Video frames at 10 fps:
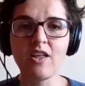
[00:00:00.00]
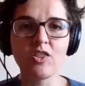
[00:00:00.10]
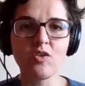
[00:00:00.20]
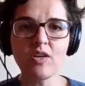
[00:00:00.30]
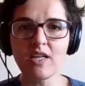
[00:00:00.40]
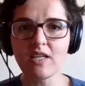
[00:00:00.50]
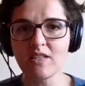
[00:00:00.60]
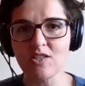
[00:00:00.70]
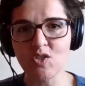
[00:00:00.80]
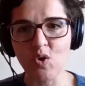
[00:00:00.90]

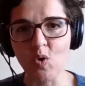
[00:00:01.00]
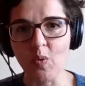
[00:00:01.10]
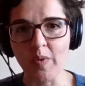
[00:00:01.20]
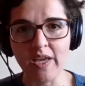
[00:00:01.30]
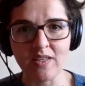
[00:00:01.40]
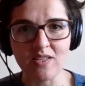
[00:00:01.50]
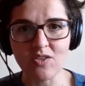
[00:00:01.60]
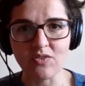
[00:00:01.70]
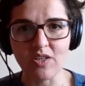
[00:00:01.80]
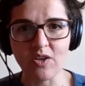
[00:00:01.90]
transparency.
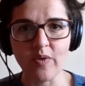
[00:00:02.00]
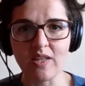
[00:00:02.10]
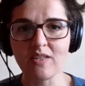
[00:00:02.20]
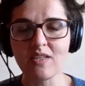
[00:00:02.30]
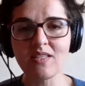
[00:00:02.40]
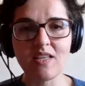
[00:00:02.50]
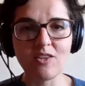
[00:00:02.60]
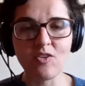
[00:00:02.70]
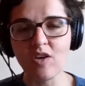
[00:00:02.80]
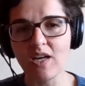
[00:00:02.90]

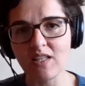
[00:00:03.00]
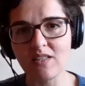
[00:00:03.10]
did